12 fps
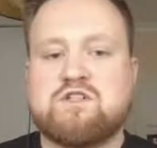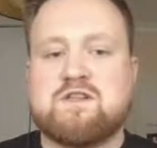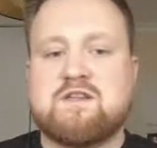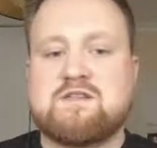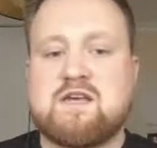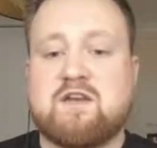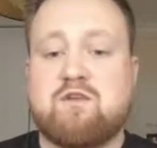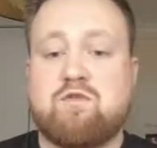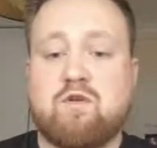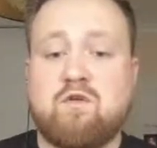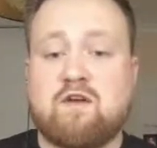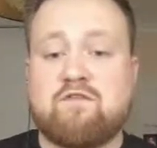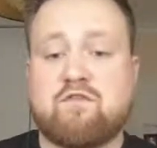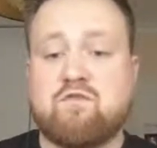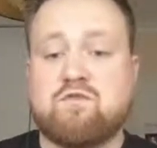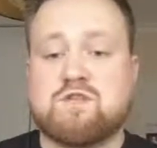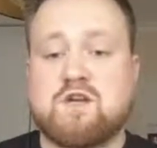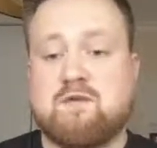this and you do have a
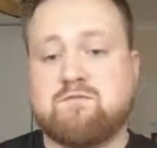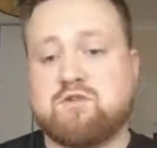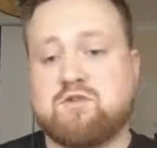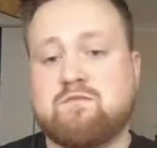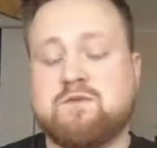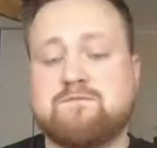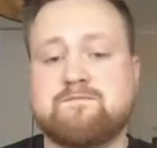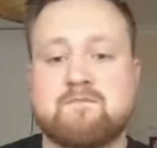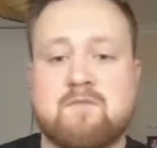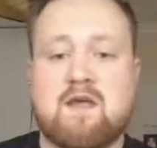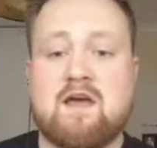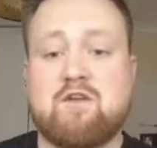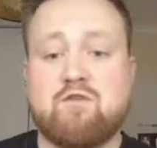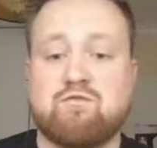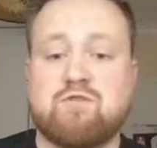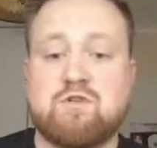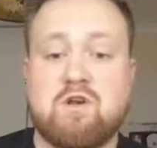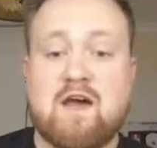full-time job and you'd
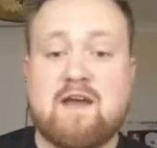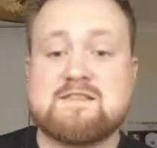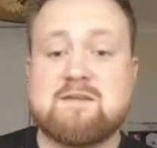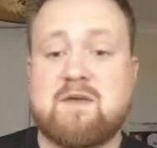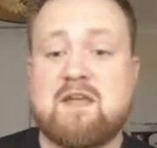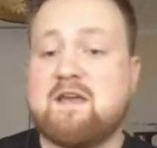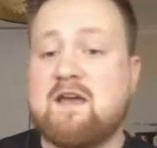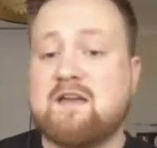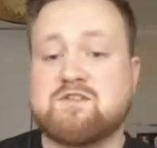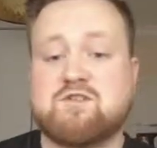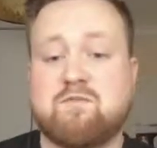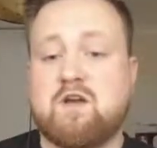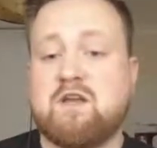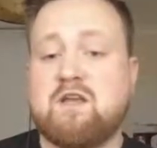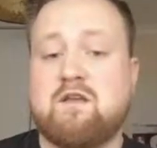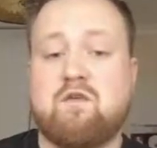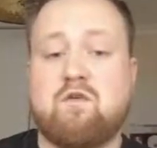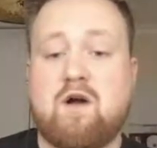like to make extra
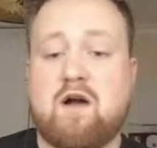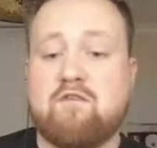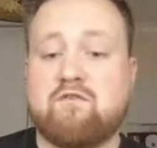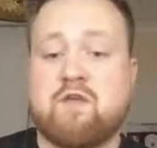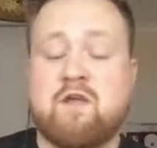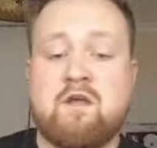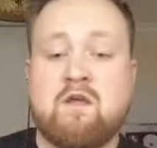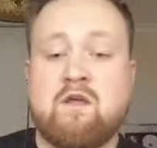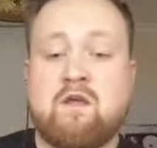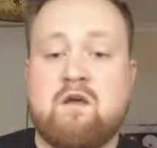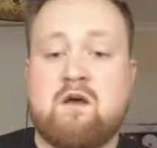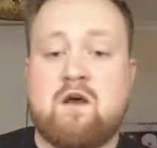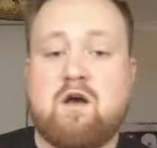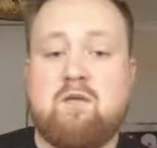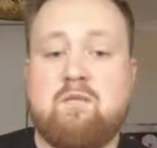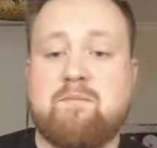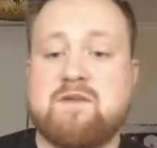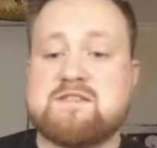money or have
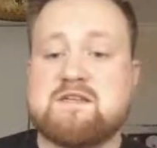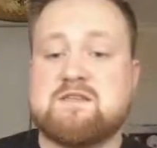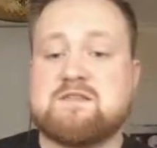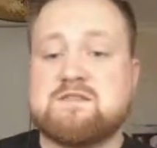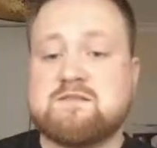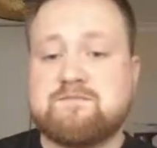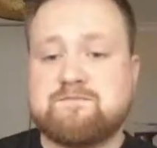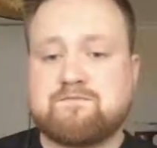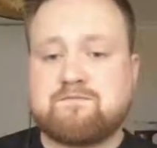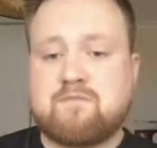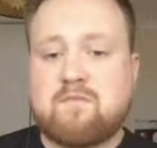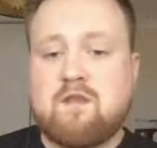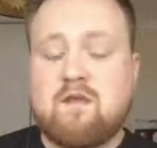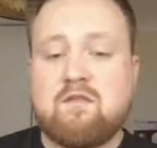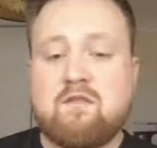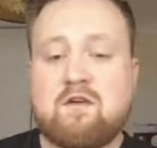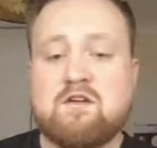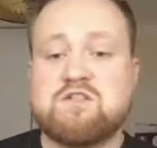a business
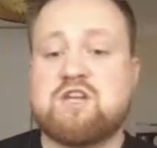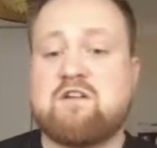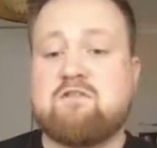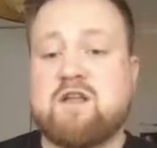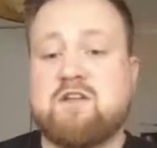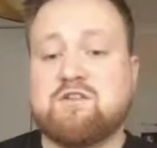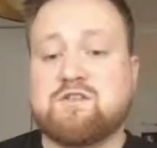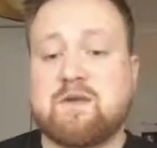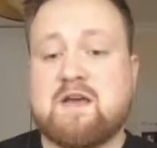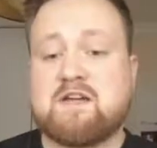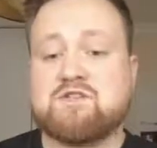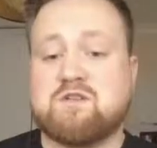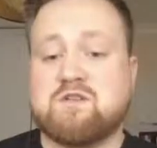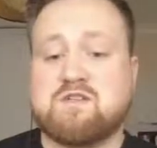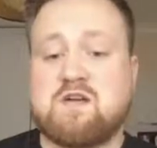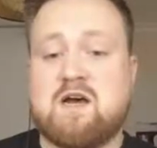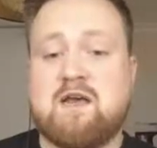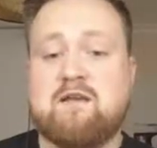that can generate you some cash on the
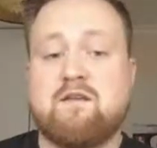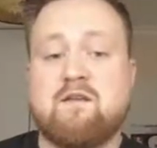side,